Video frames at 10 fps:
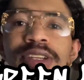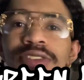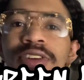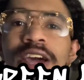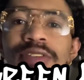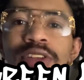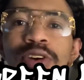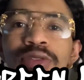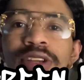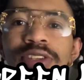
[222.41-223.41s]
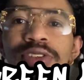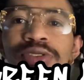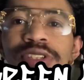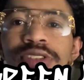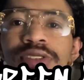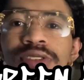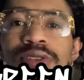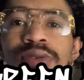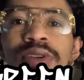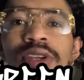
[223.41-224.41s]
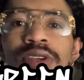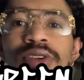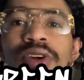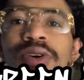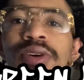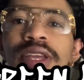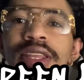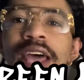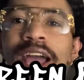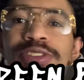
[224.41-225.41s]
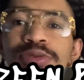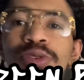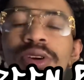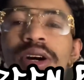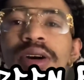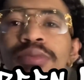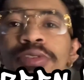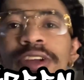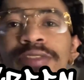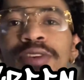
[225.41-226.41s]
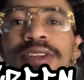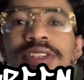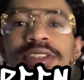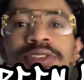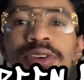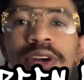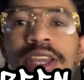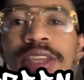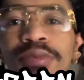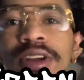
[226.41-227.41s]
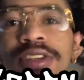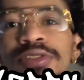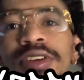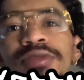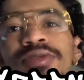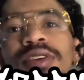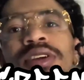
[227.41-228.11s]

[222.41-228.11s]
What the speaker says: It's going to have a low resolution to the actual print versus a heat press transfer.